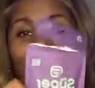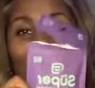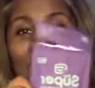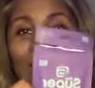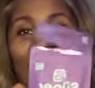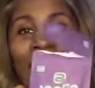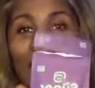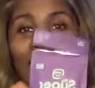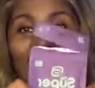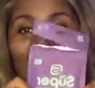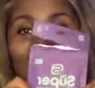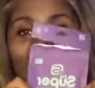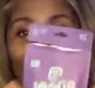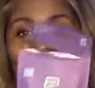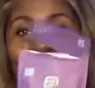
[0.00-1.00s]
level stay
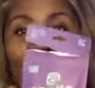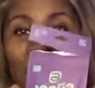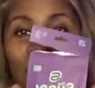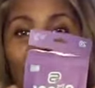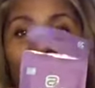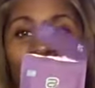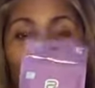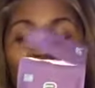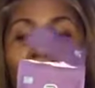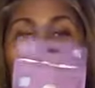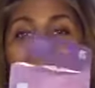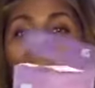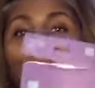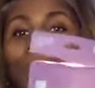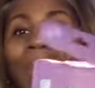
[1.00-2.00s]
at a
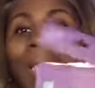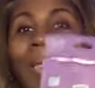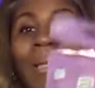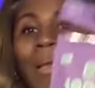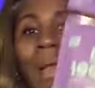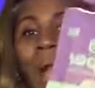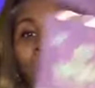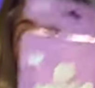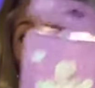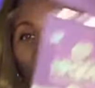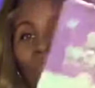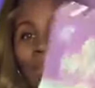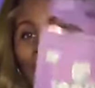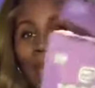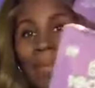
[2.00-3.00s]
good reading
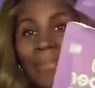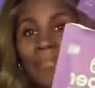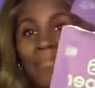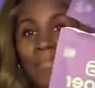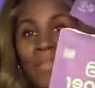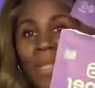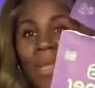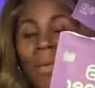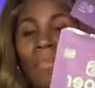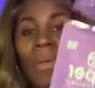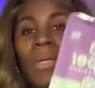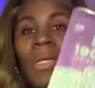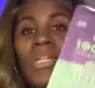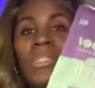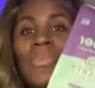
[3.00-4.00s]
all day?
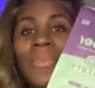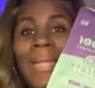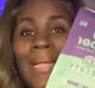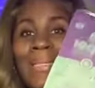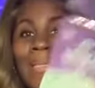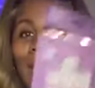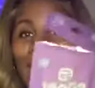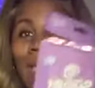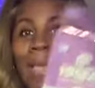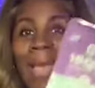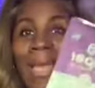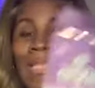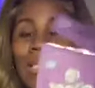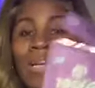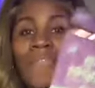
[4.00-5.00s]
Because when I did
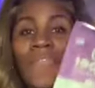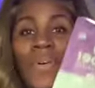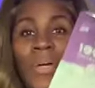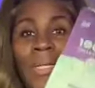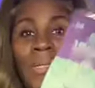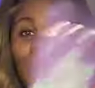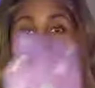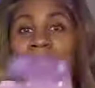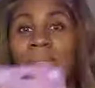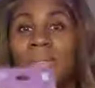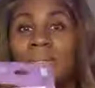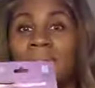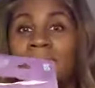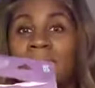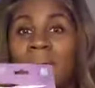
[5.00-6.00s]
ask her for
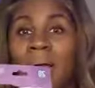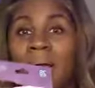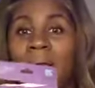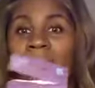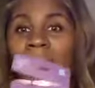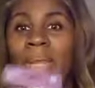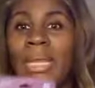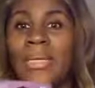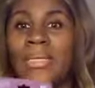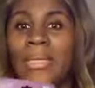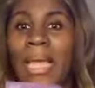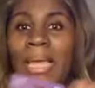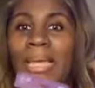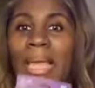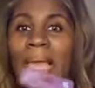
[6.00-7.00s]
another
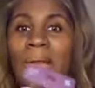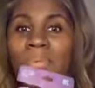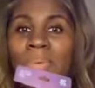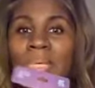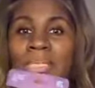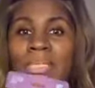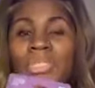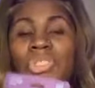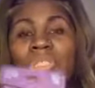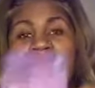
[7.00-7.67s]
reading, like, how was